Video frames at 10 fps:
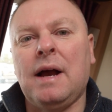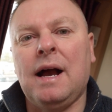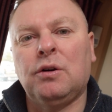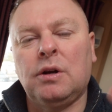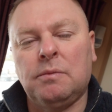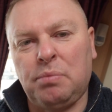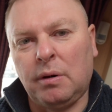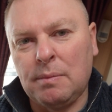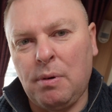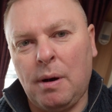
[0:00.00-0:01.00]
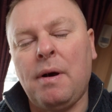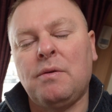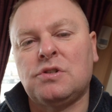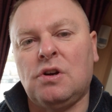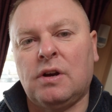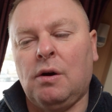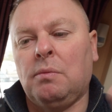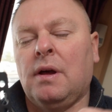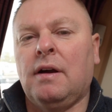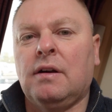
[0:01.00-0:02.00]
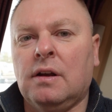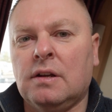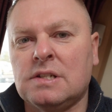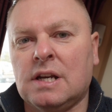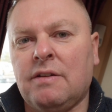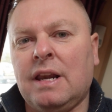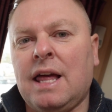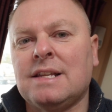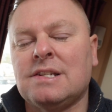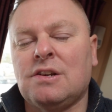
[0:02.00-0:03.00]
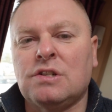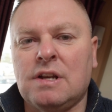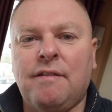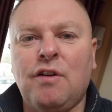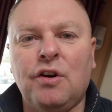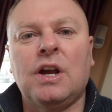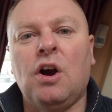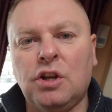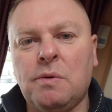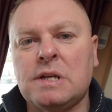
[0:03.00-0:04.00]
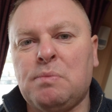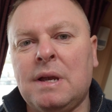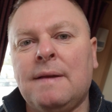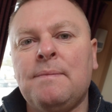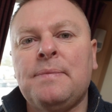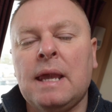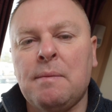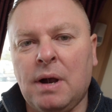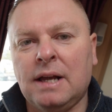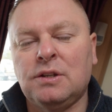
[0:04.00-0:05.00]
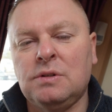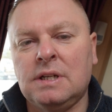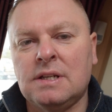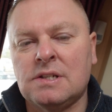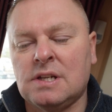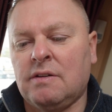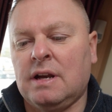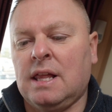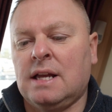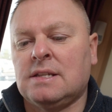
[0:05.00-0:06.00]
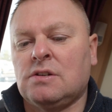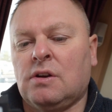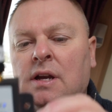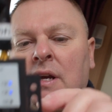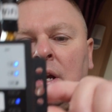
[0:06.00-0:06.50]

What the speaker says: I'm going to probably put a power socket up there, a cigarette lighter socket. So I've already got a USB, but I do need a cigarette lighter socket.